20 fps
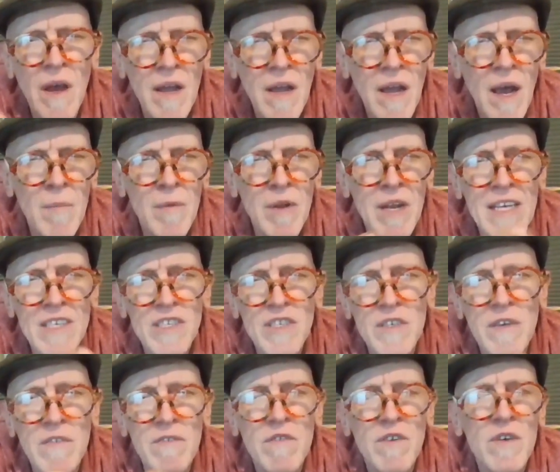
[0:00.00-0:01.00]

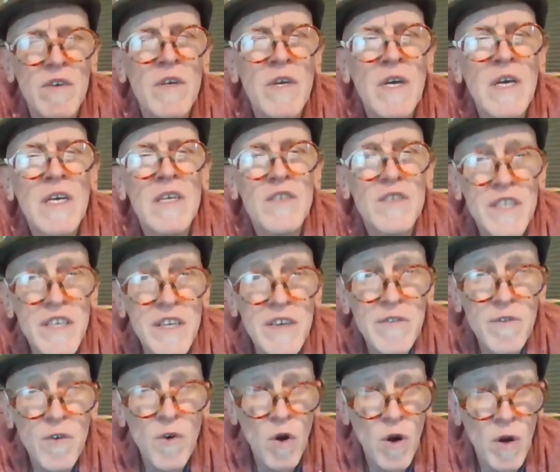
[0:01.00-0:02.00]
combination of the D
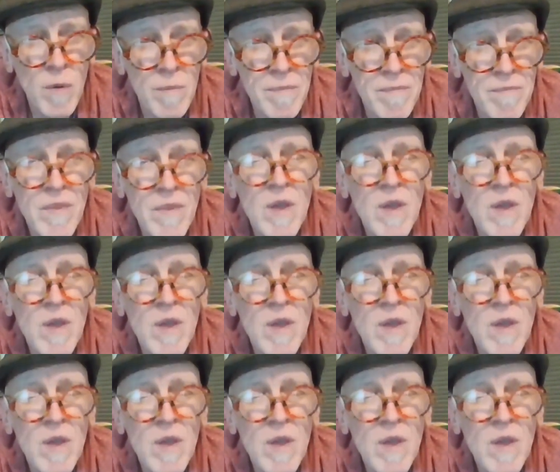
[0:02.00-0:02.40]
form